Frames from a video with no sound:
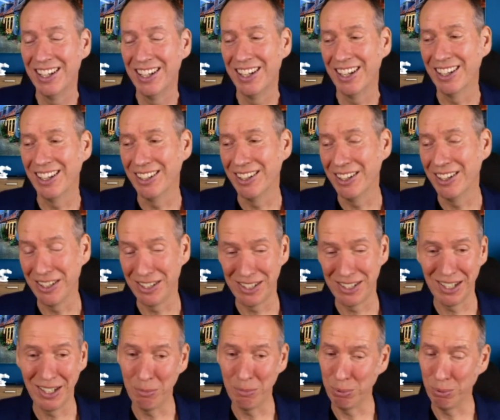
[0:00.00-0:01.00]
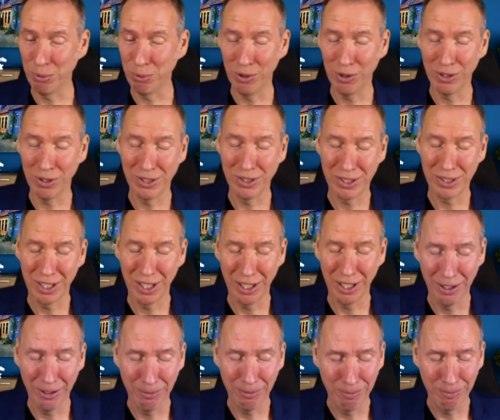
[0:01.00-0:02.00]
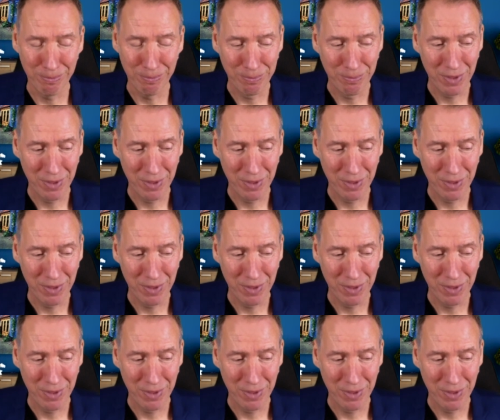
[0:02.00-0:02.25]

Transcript: And her tip was um,